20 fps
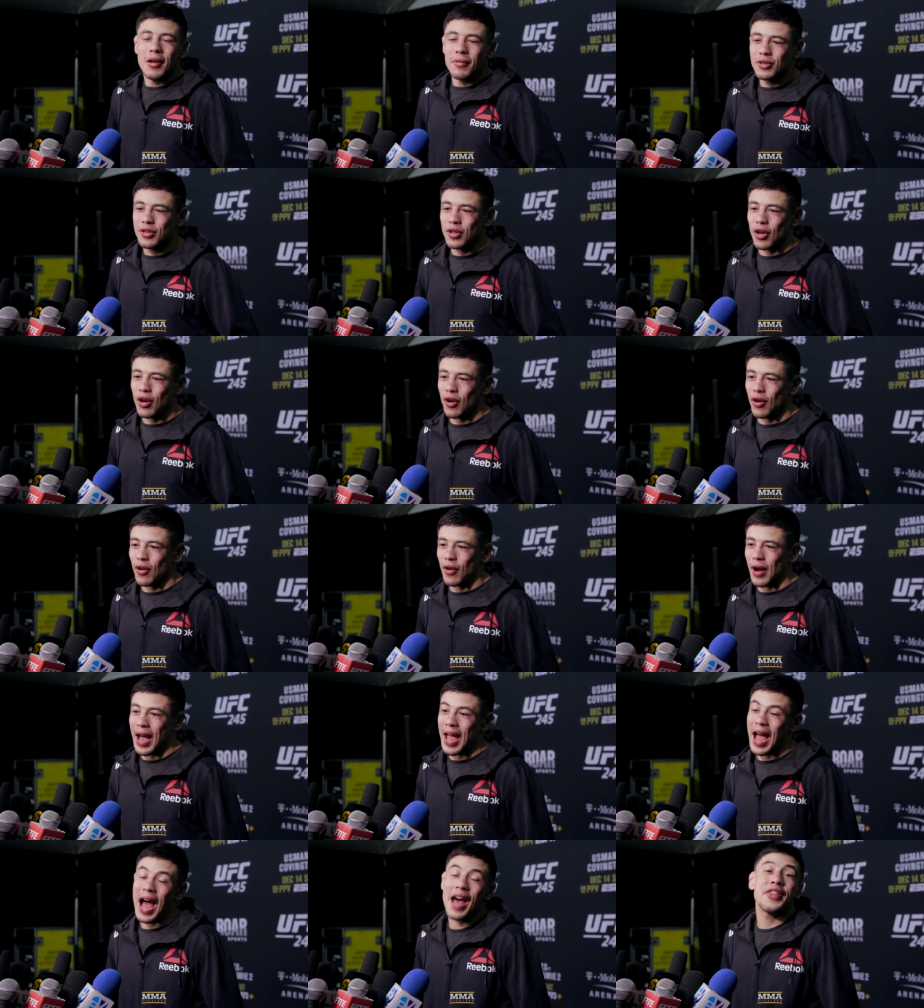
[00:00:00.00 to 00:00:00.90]
So
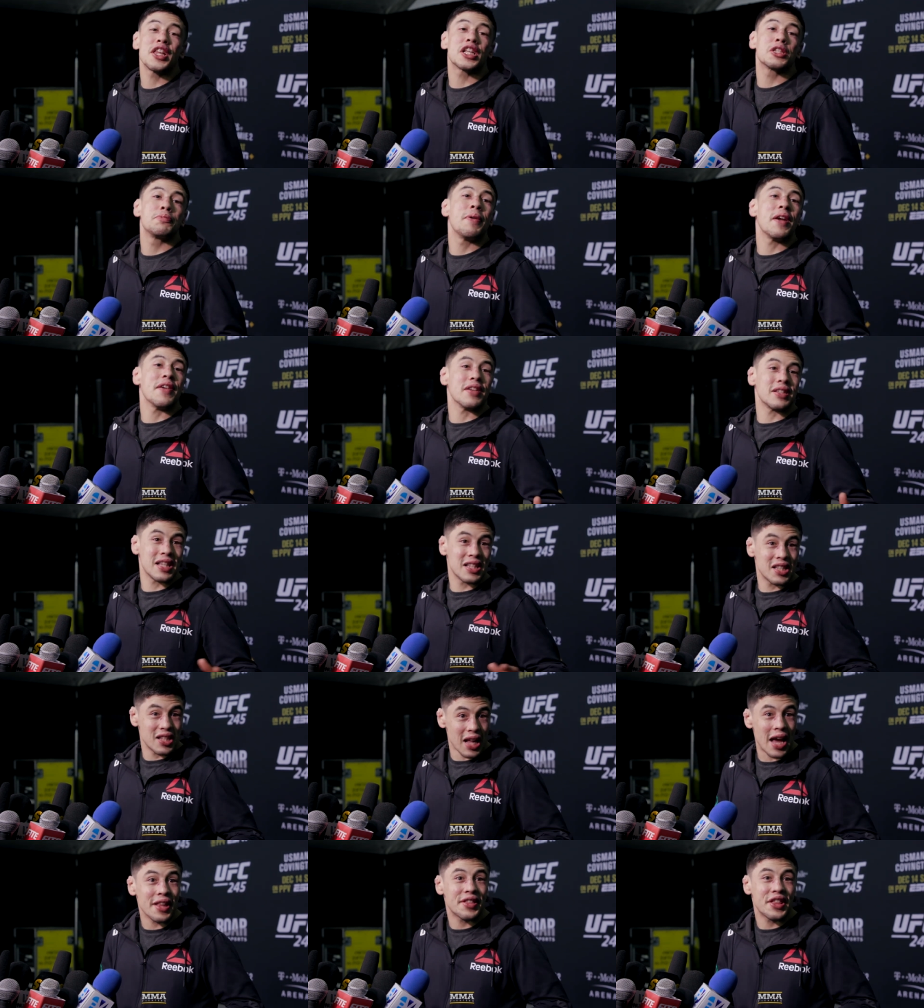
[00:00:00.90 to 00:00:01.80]
I had the experience.
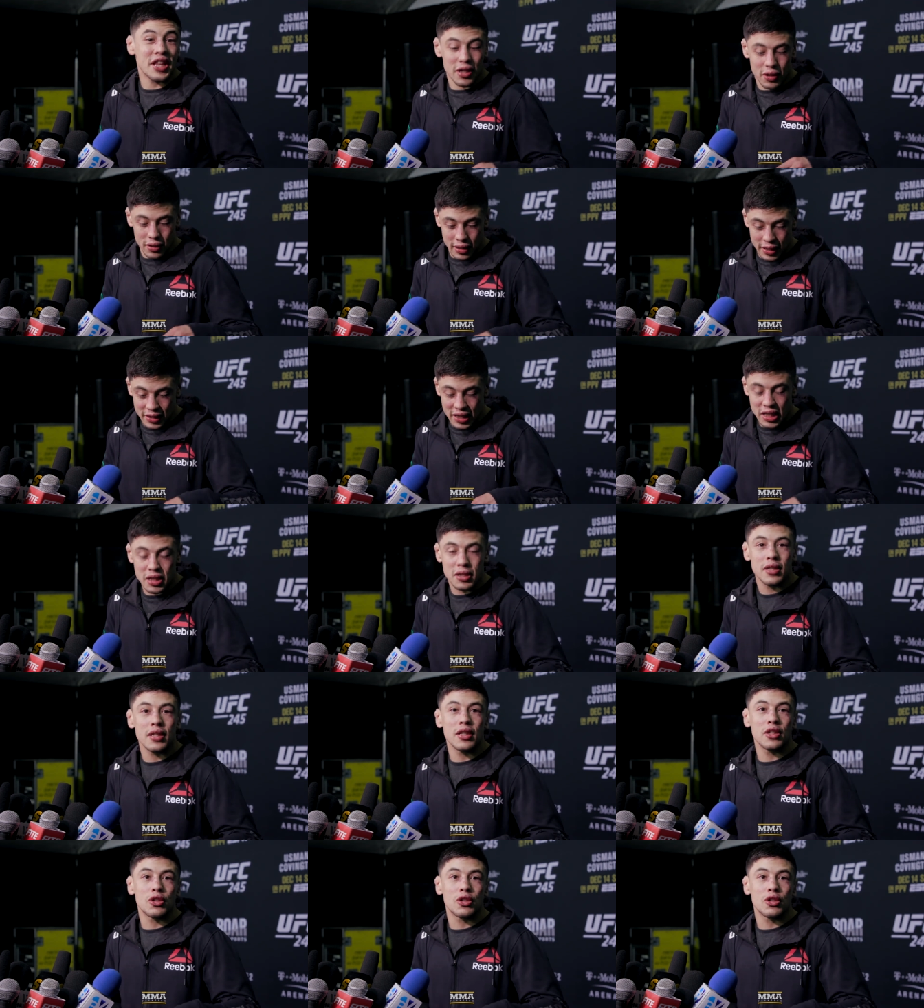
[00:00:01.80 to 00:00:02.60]
This, I think in this